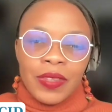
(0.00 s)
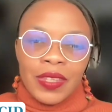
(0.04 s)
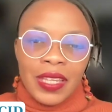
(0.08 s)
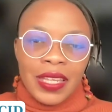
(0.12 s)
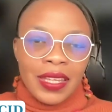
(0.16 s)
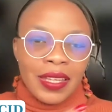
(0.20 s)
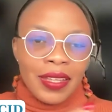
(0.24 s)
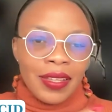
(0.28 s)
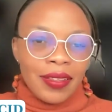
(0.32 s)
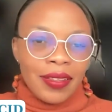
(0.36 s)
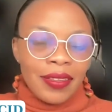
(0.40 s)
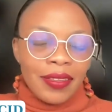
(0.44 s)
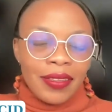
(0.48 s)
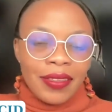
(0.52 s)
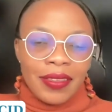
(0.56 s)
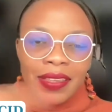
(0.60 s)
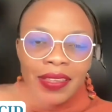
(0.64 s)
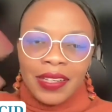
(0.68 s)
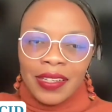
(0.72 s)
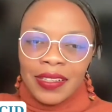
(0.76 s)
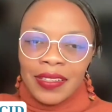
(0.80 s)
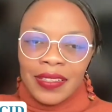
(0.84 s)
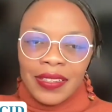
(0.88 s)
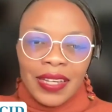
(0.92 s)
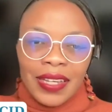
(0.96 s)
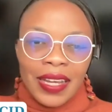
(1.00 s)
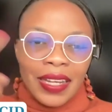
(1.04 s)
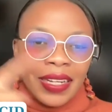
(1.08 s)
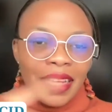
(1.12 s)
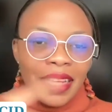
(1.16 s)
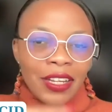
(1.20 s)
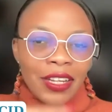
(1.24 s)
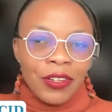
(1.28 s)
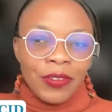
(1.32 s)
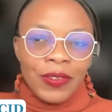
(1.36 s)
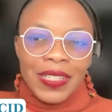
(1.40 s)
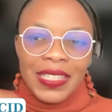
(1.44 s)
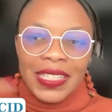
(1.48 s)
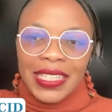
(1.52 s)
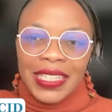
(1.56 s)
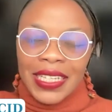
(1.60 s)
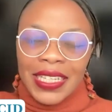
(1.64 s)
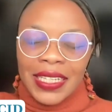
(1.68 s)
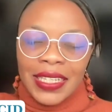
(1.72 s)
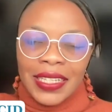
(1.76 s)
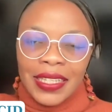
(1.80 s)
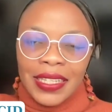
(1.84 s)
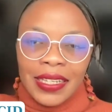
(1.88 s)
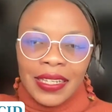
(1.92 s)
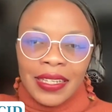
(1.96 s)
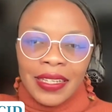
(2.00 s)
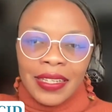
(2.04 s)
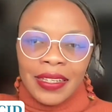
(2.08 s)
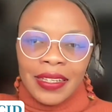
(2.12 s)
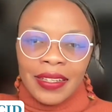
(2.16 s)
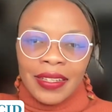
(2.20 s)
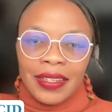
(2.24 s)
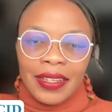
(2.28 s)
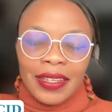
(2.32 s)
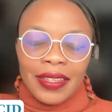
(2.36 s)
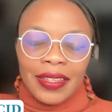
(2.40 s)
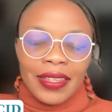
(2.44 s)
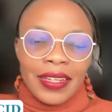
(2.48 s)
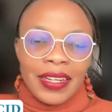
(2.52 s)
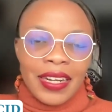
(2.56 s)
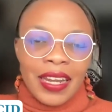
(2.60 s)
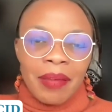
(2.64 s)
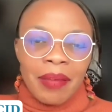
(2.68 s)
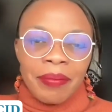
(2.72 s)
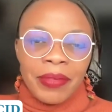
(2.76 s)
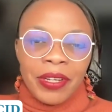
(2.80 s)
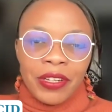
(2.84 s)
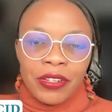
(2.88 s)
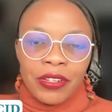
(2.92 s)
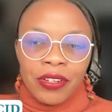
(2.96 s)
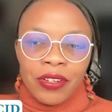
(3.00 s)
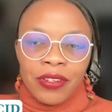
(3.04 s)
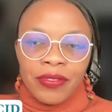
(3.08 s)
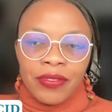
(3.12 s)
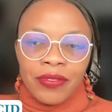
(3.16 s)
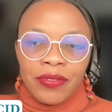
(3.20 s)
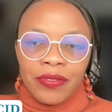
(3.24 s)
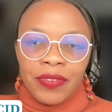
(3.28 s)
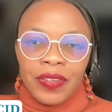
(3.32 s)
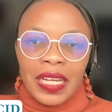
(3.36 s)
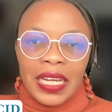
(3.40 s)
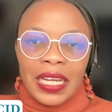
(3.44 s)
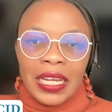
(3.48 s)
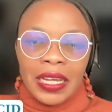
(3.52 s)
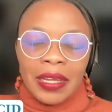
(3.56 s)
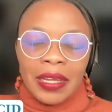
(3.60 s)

there's an increase in the number of